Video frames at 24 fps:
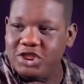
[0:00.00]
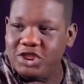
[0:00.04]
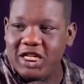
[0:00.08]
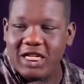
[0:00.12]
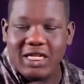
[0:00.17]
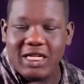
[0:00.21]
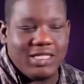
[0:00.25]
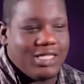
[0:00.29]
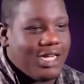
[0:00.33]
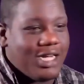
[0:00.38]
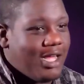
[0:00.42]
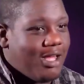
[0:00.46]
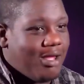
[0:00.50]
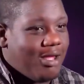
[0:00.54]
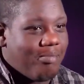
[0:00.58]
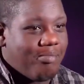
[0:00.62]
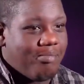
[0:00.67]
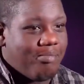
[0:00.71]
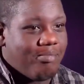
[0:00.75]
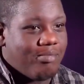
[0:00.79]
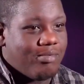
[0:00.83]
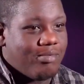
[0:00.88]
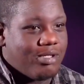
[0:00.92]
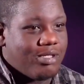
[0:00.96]
cheeked
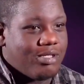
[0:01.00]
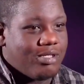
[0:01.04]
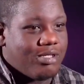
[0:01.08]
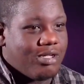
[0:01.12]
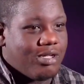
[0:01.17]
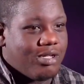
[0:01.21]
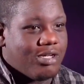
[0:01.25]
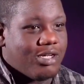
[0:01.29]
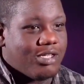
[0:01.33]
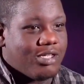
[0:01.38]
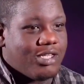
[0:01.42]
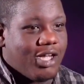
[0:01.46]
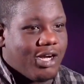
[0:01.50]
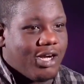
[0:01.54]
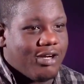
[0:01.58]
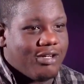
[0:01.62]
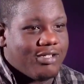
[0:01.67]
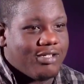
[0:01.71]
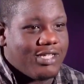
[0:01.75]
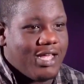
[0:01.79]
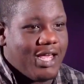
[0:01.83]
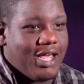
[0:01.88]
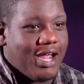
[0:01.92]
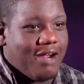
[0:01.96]
up on a
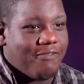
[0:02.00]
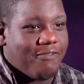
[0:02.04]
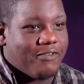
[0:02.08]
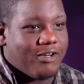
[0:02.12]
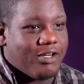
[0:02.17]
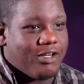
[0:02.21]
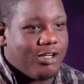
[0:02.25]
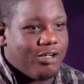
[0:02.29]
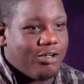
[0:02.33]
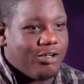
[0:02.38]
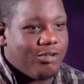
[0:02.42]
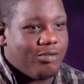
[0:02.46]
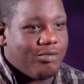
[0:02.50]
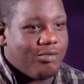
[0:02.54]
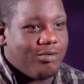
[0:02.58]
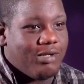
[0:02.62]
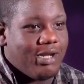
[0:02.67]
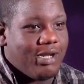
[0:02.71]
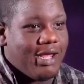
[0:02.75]
Thursday afternoon.